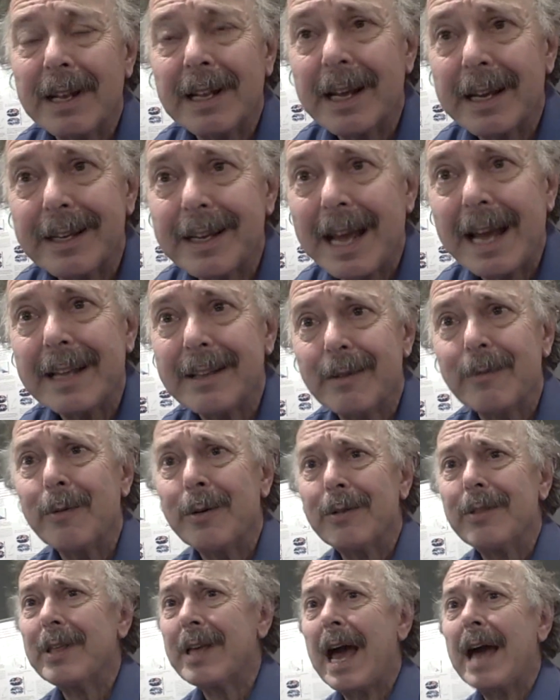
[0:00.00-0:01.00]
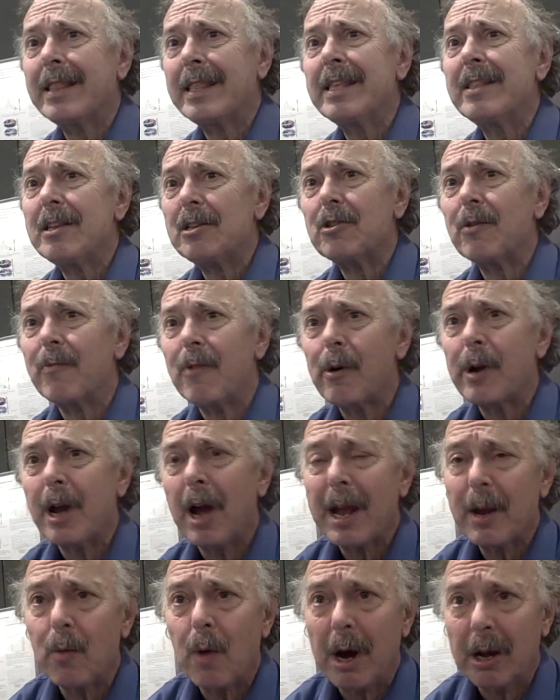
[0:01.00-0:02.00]
And I, I, I think these are very
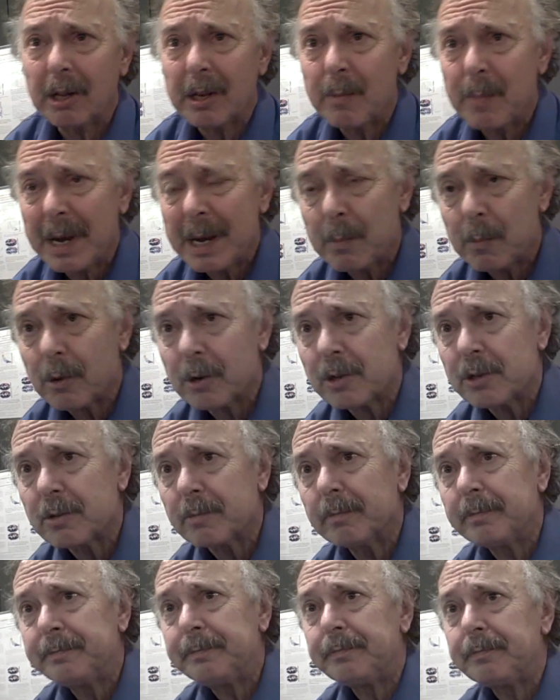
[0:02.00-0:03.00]
high quality papers.